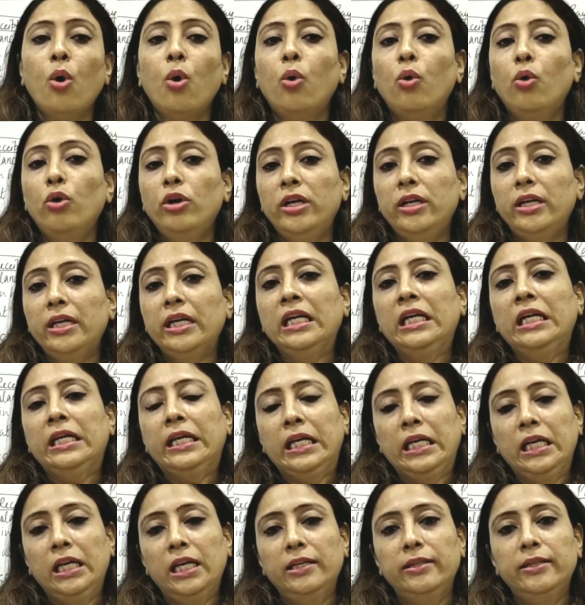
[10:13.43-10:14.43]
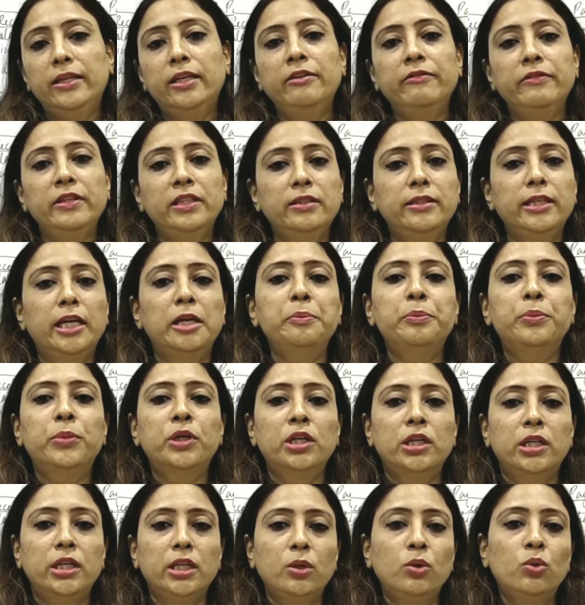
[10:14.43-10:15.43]
only related with that
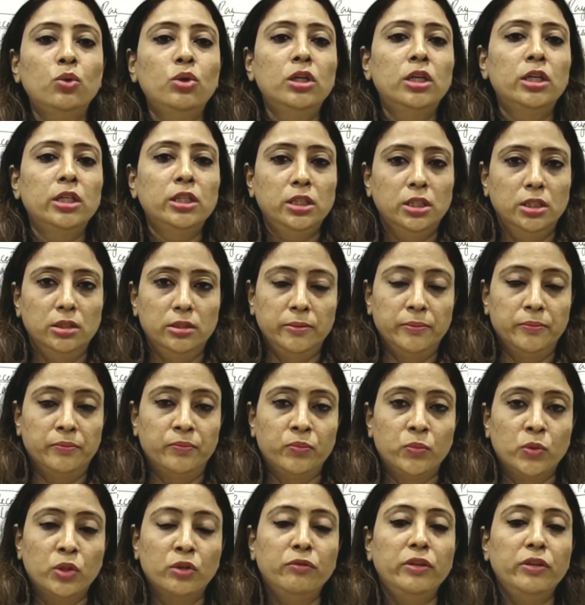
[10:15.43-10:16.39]
particular year.